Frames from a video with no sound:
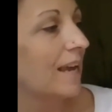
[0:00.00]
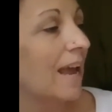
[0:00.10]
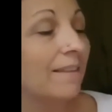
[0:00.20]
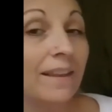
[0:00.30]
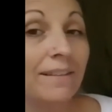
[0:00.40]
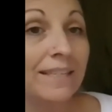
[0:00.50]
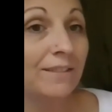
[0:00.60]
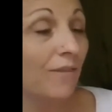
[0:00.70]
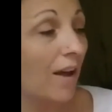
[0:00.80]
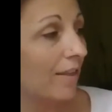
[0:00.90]
and
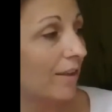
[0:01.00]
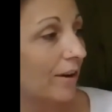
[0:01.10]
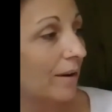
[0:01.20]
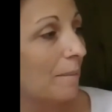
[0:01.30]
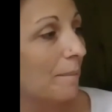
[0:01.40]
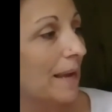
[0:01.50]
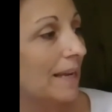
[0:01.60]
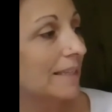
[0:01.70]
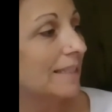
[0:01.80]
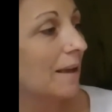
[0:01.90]
Lily's father
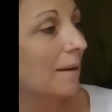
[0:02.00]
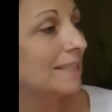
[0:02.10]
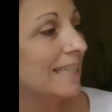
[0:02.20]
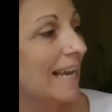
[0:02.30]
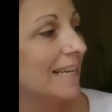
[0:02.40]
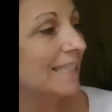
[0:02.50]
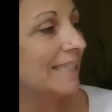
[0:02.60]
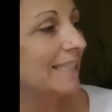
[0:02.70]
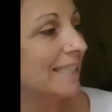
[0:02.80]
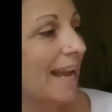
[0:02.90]
baked some
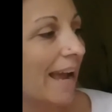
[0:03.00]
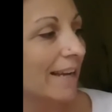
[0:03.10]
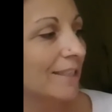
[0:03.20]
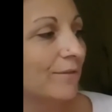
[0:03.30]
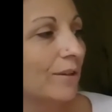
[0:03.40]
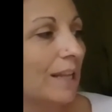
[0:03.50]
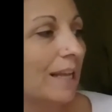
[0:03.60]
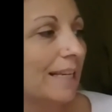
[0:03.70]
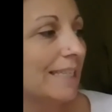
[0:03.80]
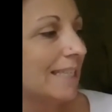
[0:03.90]
tasty snacks for
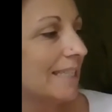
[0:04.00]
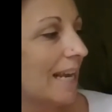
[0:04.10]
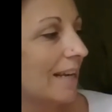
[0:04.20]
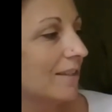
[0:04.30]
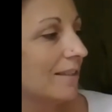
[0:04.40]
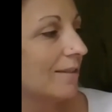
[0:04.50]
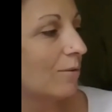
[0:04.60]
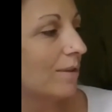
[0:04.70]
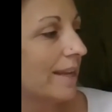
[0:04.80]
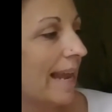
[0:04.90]
Lily to take to
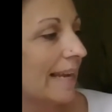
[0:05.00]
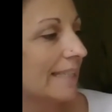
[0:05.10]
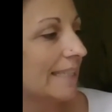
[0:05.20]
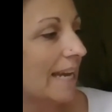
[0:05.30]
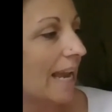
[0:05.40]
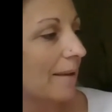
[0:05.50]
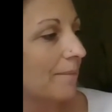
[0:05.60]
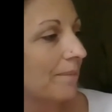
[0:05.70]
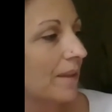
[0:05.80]
school the next day.